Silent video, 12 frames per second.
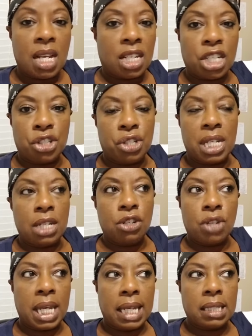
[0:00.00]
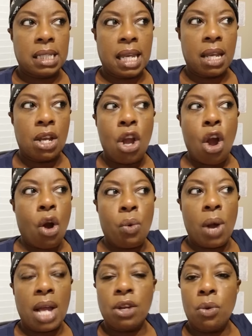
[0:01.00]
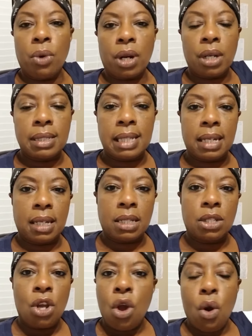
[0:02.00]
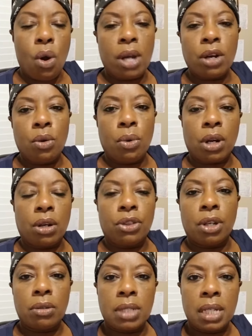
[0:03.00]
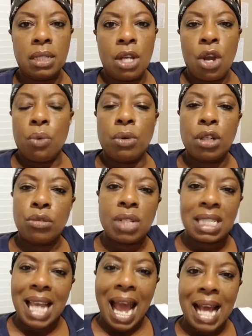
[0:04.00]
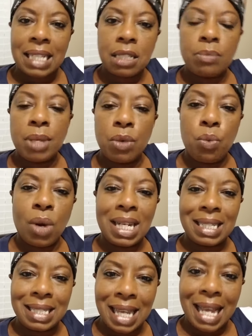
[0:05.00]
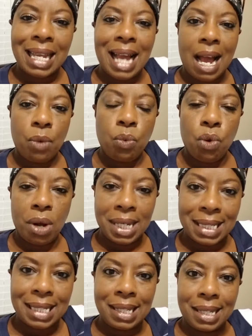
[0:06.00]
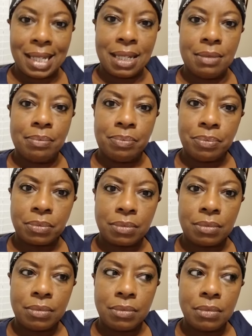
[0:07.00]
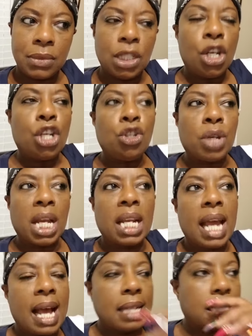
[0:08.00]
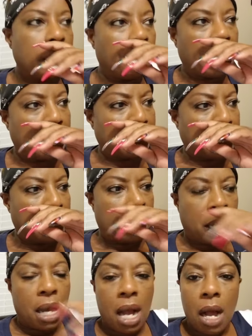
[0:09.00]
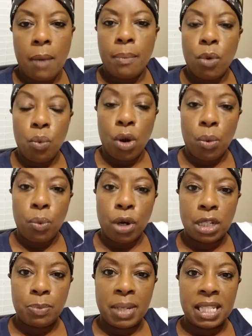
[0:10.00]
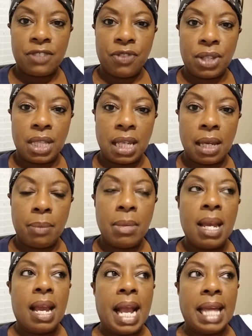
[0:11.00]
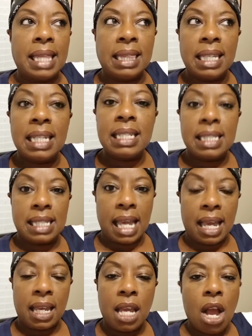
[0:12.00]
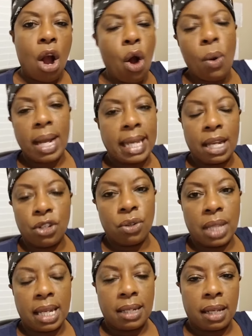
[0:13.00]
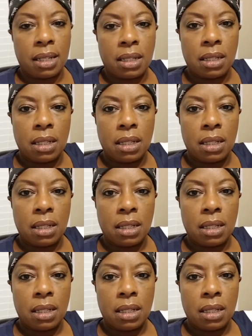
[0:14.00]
Because then you can't say, oh, I don't work on Sundays. Oh, I don't work on Thursdays. Well, you just asked me what day I wanted. You can't ask somebody what works best for them and then say, oh, I can't do that day.